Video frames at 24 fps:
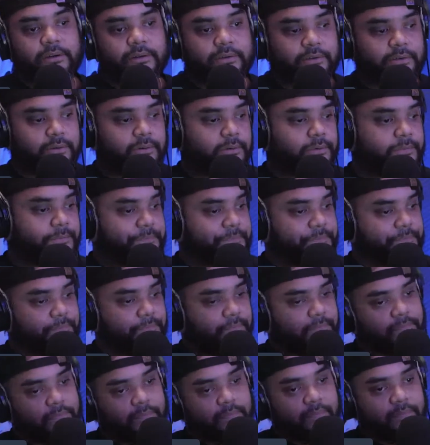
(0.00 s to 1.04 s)
So
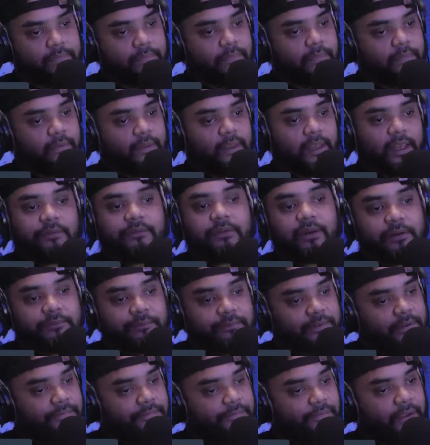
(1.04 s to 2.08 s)
even
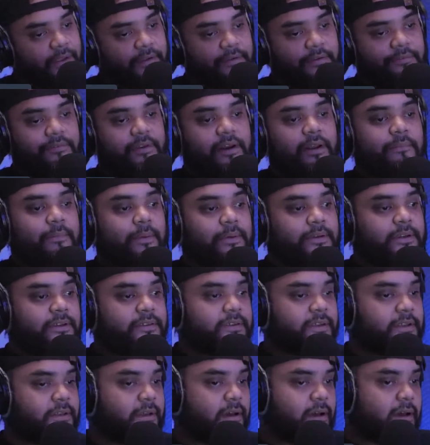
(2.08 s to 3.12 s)
if I'm just
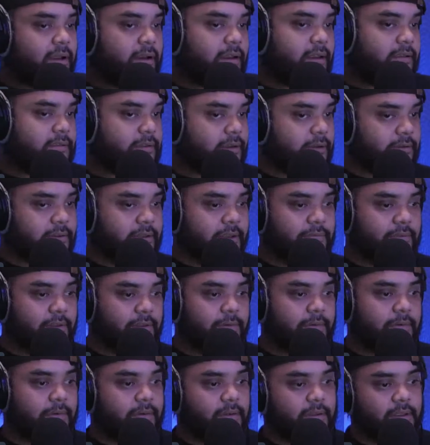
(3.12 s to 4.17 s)
in the audience, I would
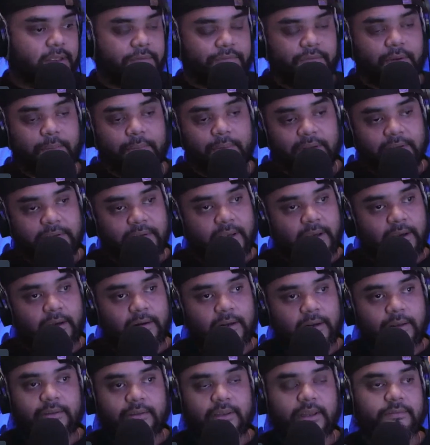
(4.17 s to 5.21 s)
definitely if I'm in town,
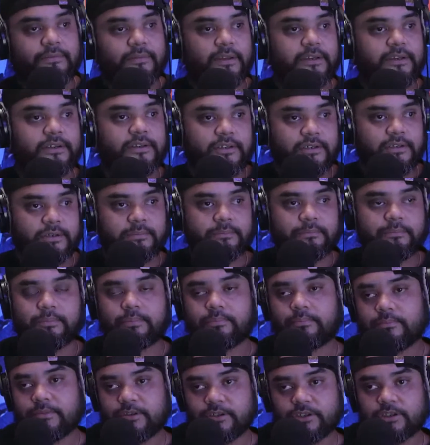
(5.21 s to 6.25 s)
I'd definitely just
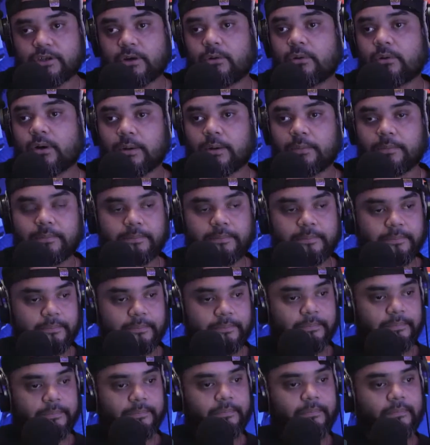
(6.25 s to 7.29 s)
show up
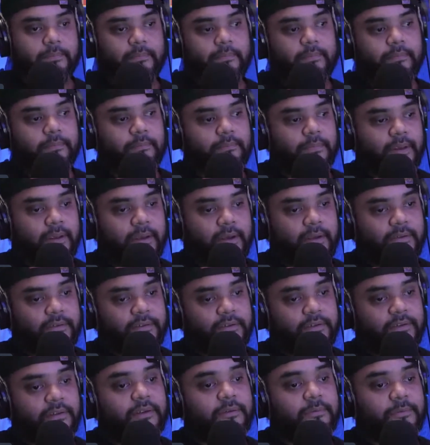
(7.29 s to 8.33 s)
because
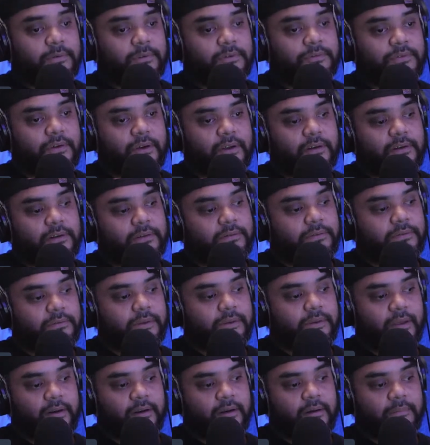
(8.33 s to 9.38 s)
it was fun
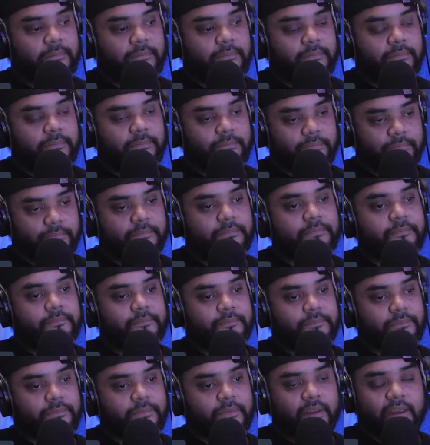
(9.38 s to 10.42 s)
and
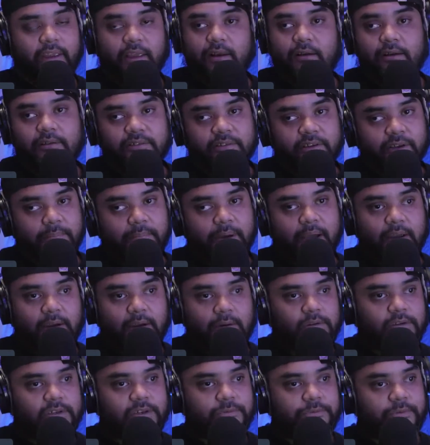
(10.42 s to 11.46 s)
it's Khmer
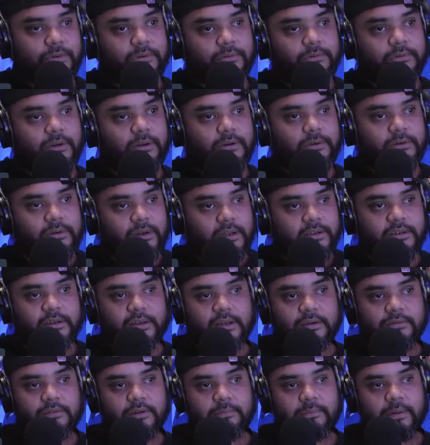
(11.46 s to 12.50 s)
culture. Who doesn't
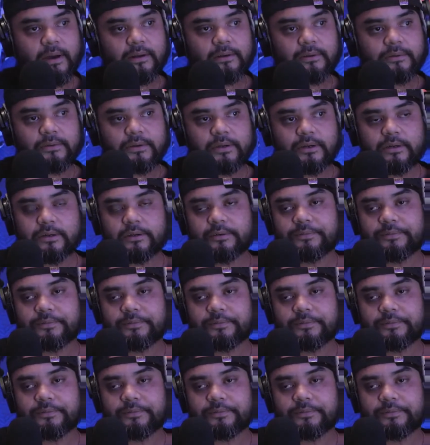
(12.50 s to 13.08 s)
love Khmer New Year?